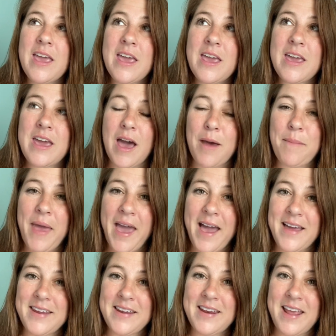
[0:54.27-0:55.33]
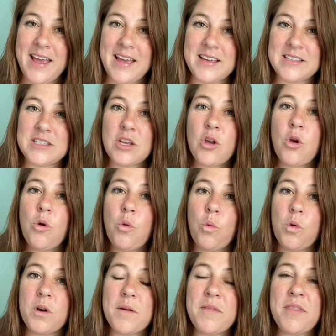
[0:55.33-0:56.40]
Come at it as,
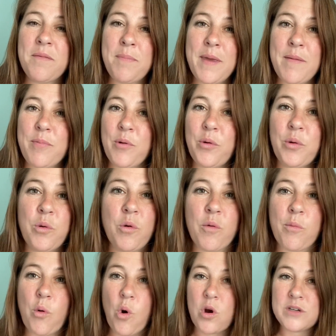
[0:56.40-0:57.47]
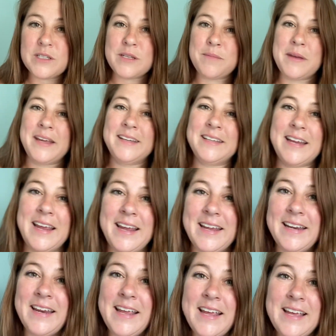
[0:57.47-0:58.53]
what are the people who are important to me
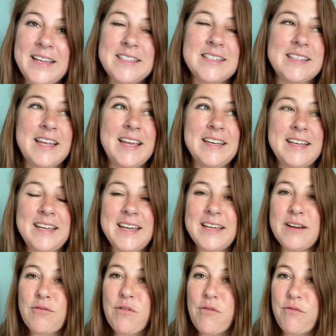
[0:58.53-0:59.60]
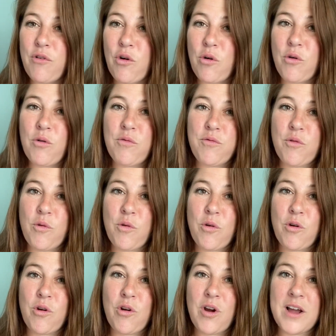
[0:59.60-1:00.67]
need? Do they need a referral
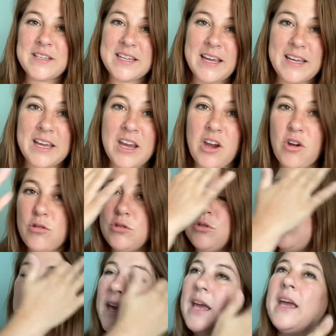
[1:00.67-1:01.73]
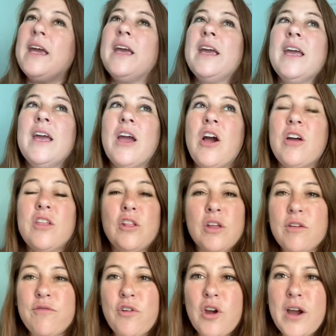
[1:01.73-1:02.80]
for a daycare? Are they
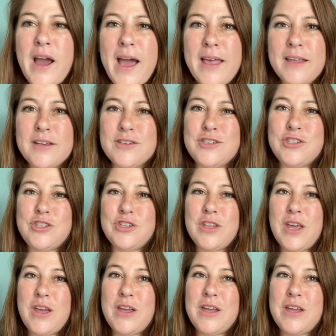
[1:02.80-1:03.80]
looking for a college? Do they